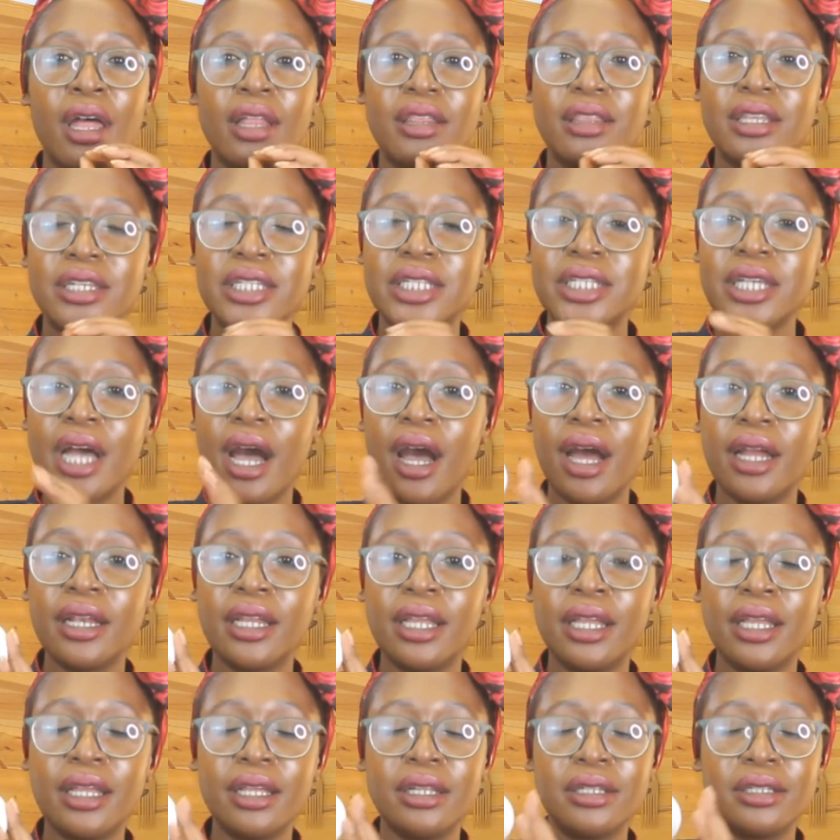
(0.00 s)
There's
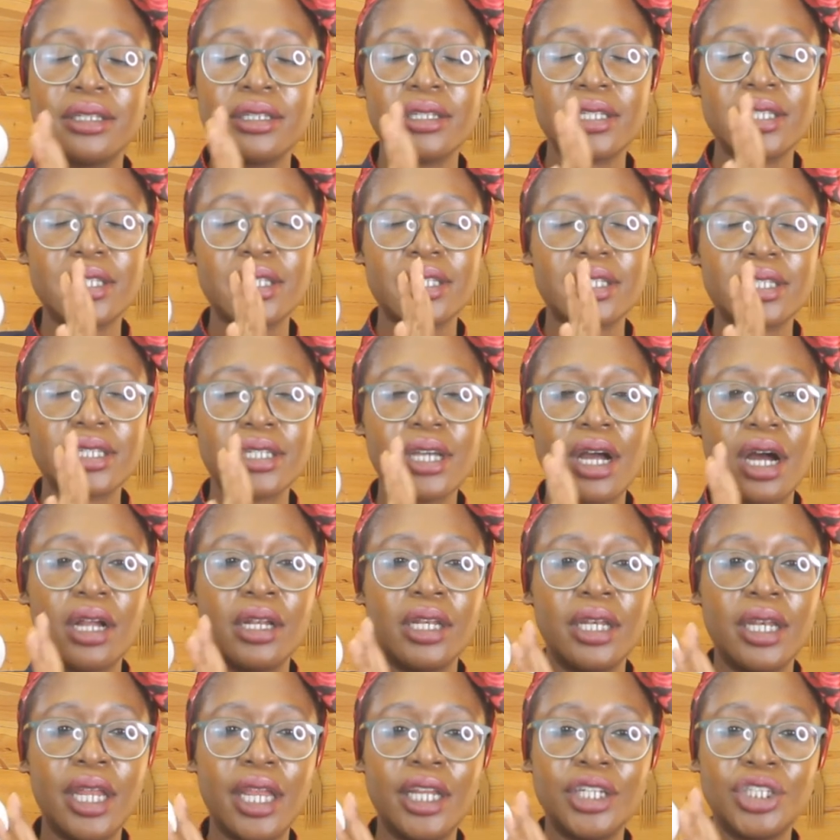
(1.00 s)
honey in this, there's
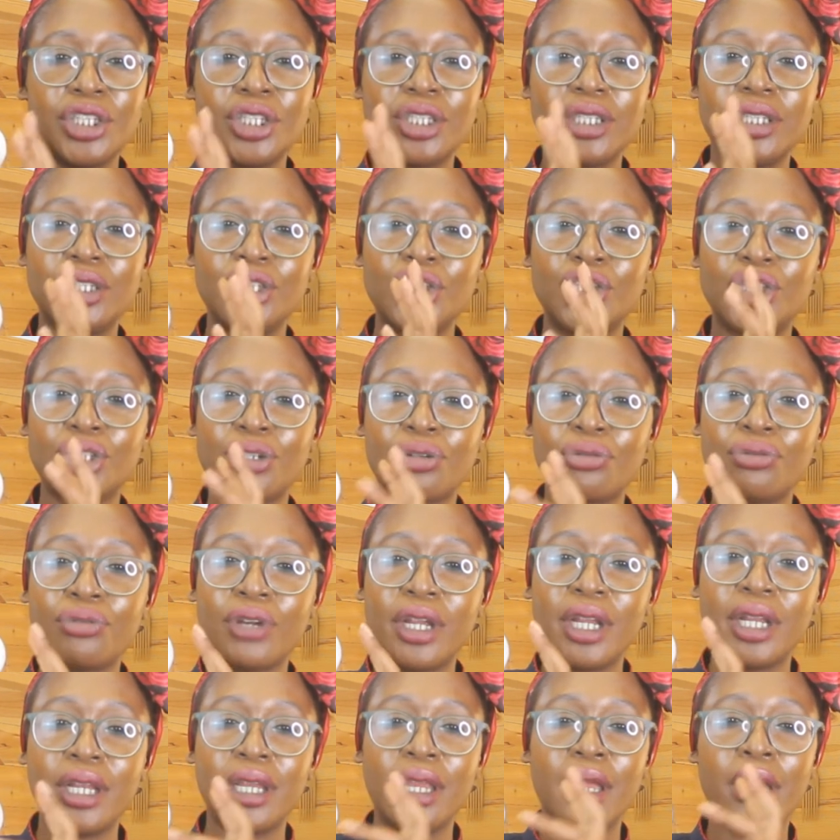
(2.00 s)
carnation,
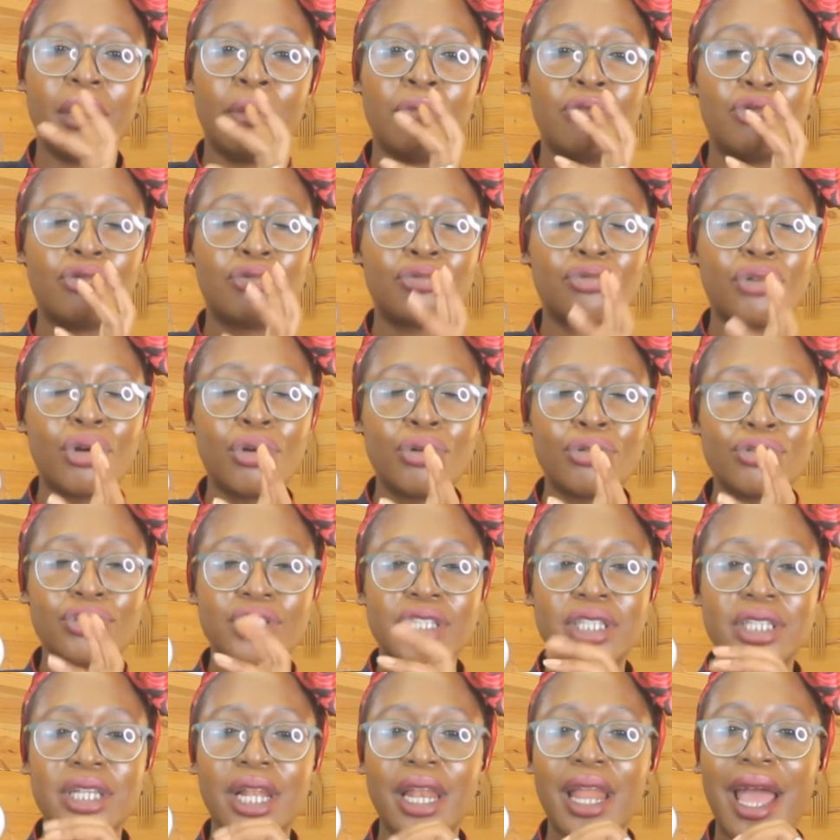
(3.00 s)
geranium,
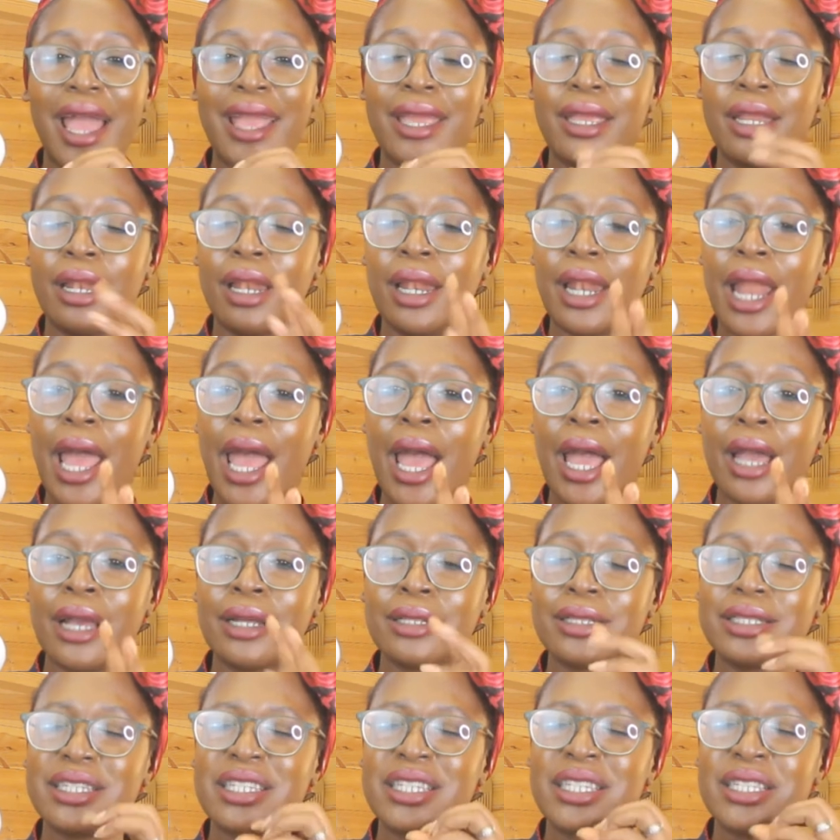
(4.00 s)
rose, ylang
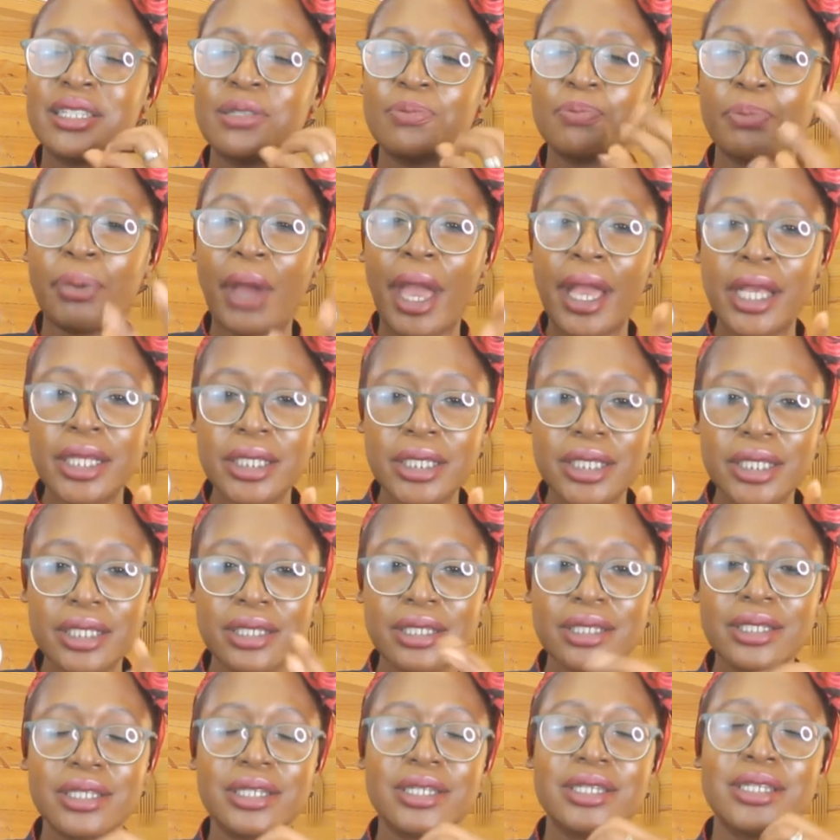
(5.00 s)
ylang, there's
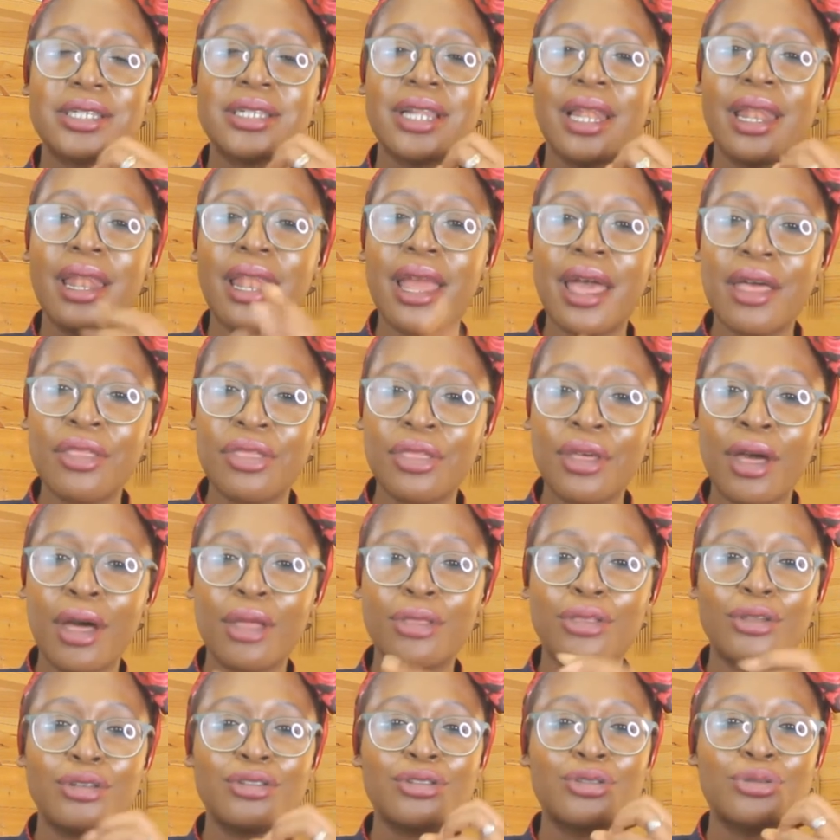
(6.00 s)
spices, there's
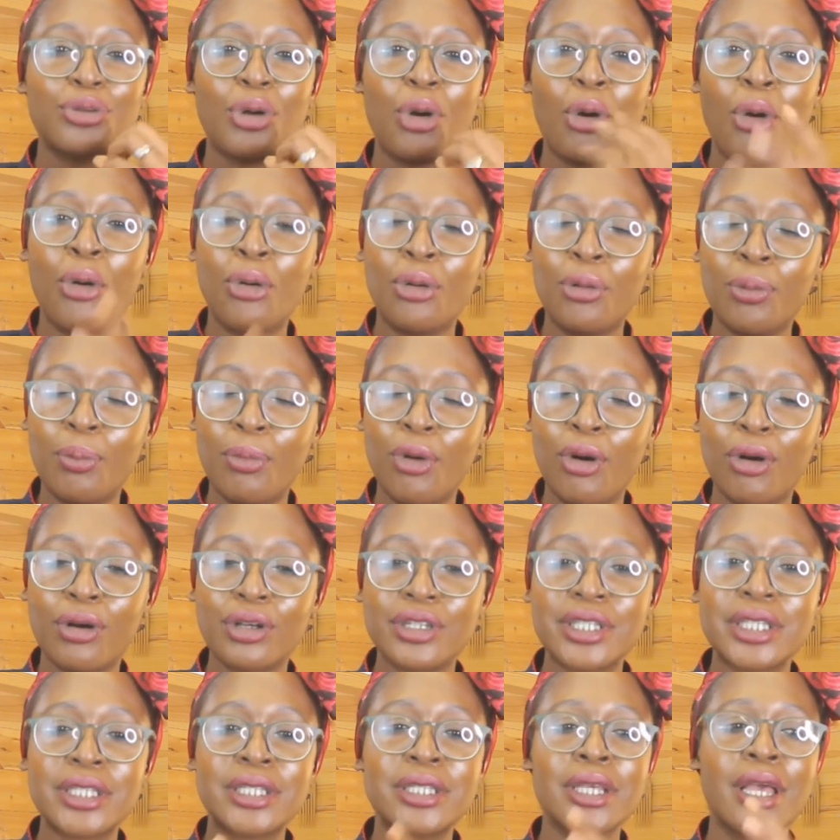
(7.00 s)
leather, there's oak
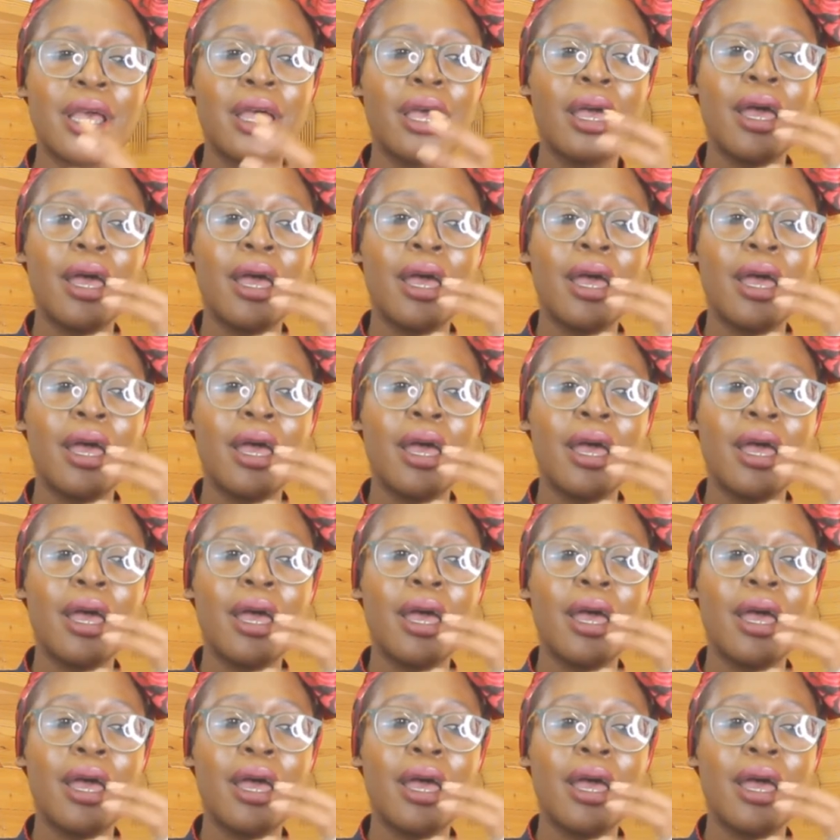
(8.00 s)
moss.